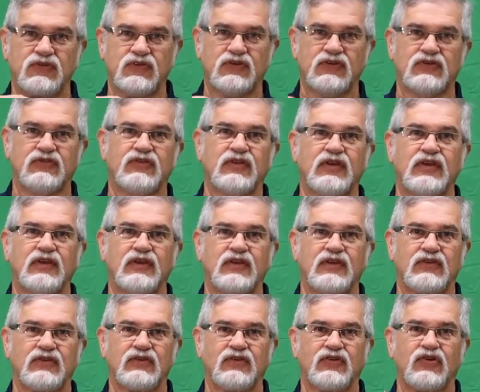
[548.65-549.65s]
It just
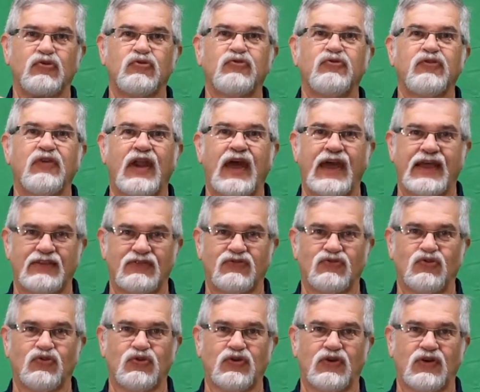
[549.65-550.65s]
goes flat
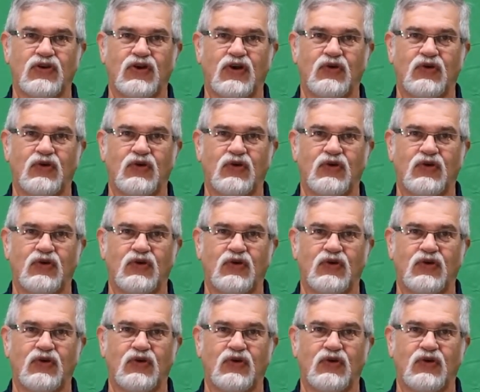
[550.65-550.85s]
sort of